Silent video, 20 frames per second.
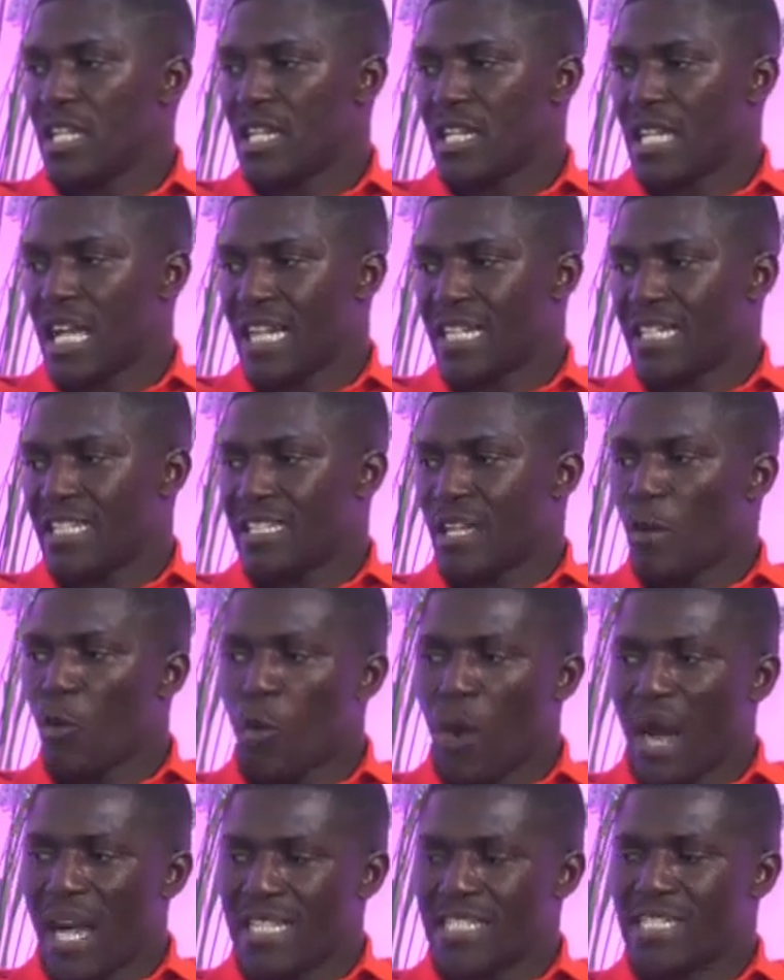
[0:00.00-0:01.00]
that the
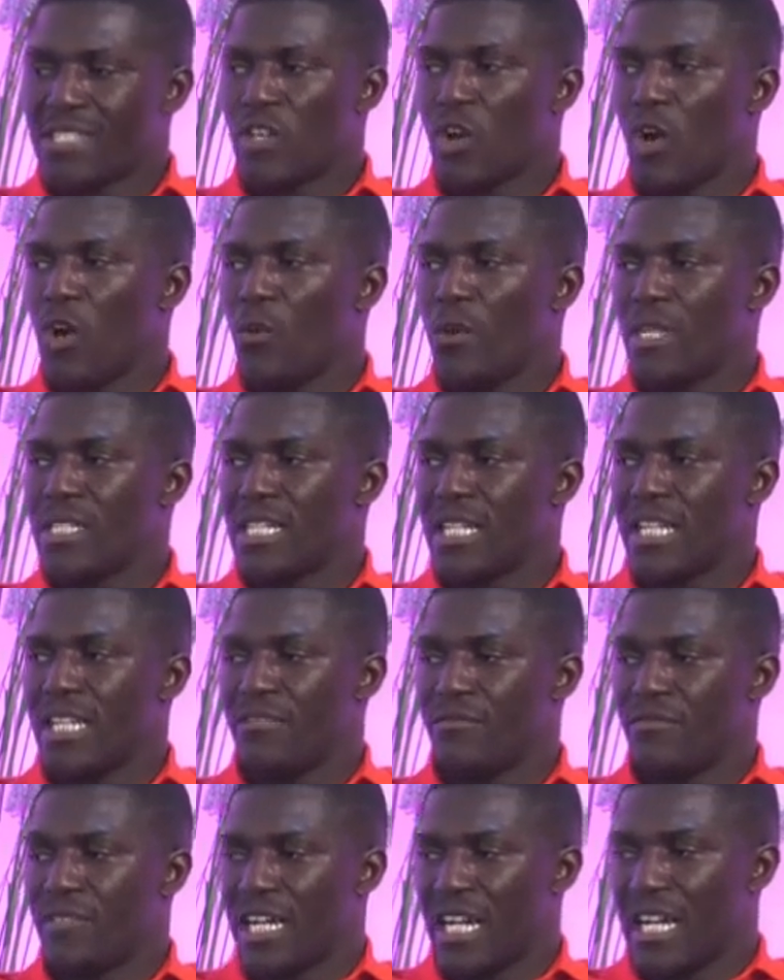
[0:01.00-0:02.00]
wise always
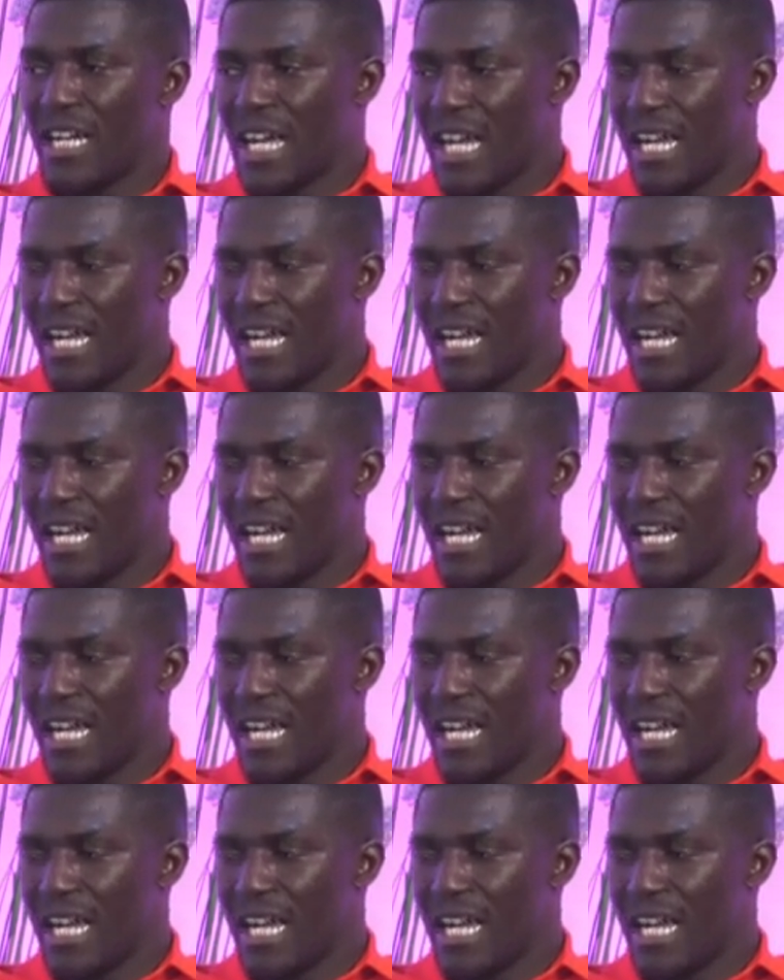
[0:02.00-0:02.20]
live their